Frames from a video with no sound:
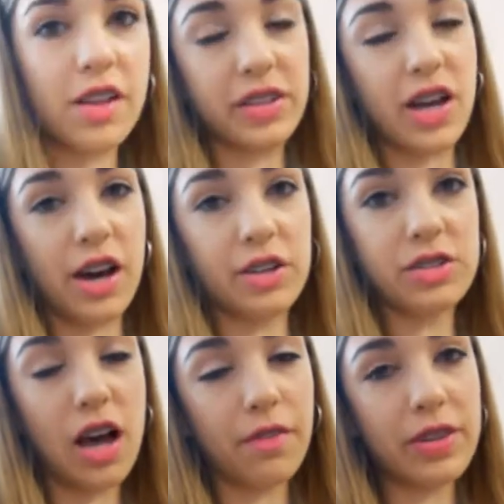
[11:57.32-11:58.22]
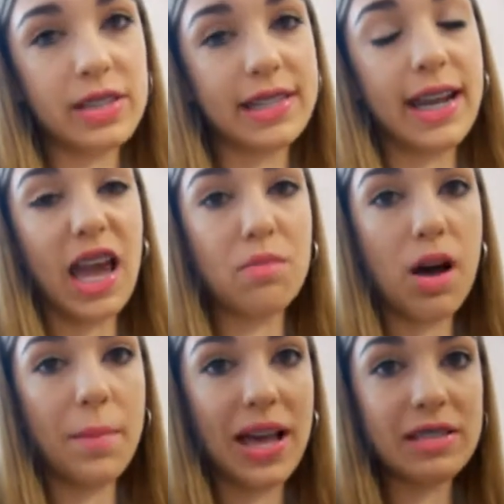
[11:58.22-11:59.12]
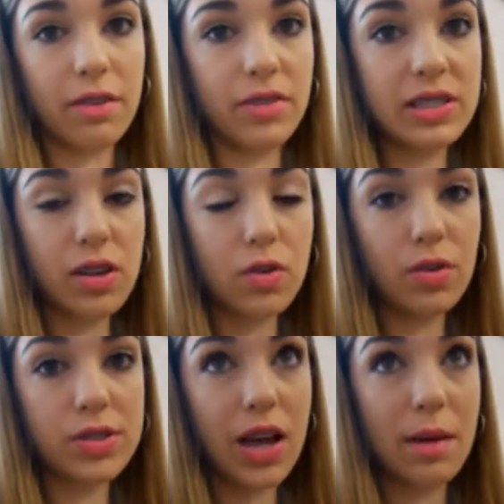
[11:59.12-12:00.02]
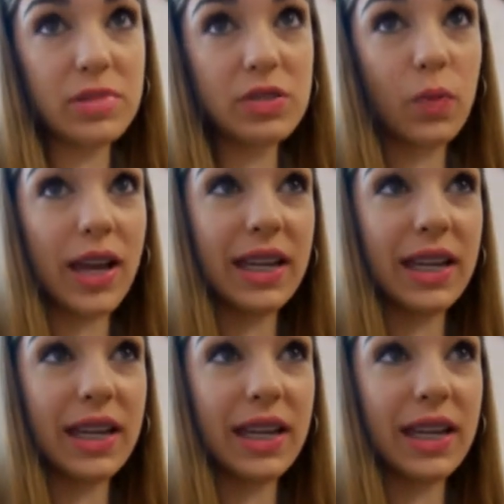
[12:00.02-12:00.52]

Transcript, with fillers: Here at the doctor's office today, Mom has a physical, so I'm just